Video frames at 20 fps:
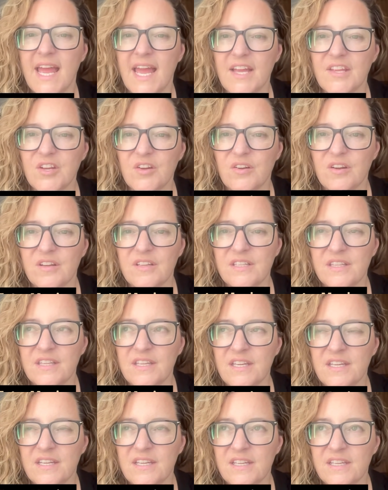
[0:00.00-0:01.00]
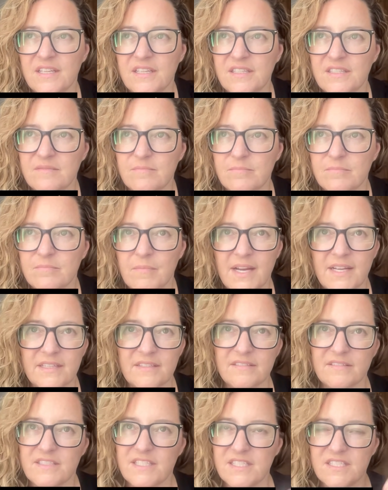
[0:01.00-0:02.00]
and you're in the My
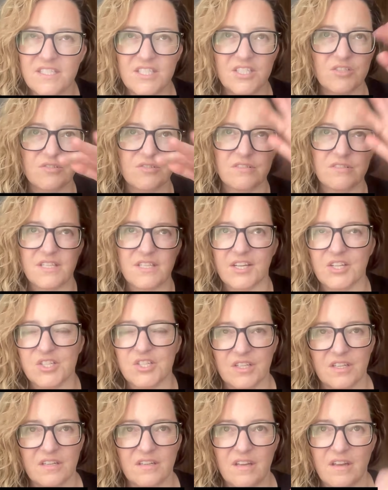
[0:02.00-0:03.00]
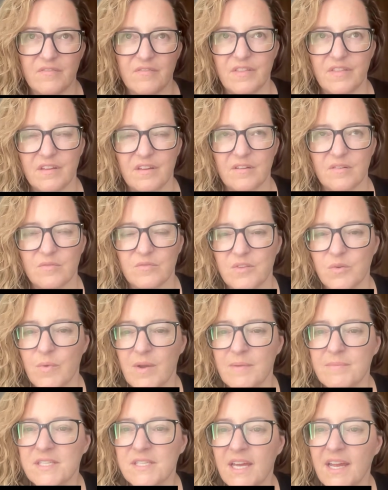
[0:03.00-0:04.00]
Disney Cruise section of the
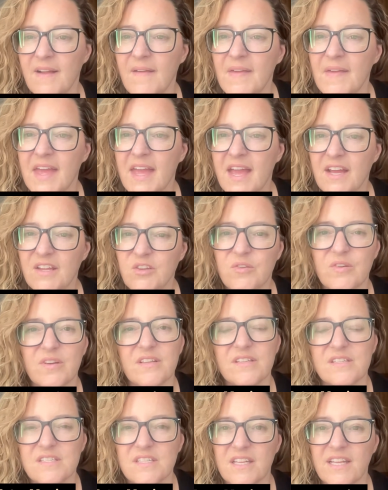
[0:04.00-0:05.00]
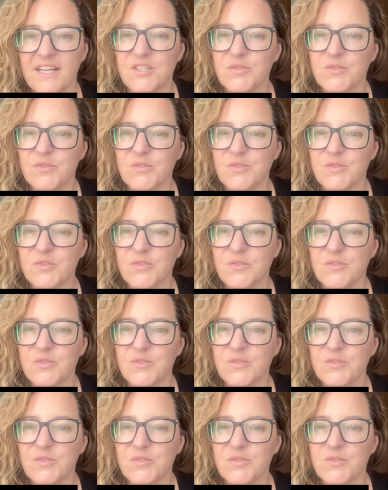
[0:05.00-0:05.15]
website, and you can select